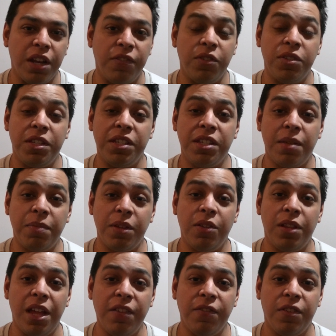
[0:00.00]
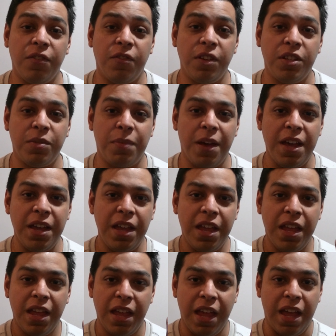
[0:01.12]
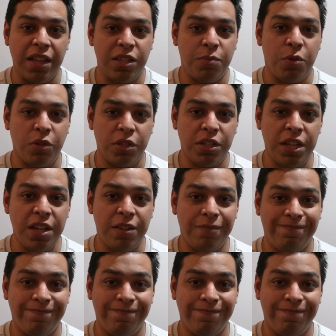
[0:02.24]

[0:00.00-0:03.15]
if you see something you like, feel free to buy and support the channel.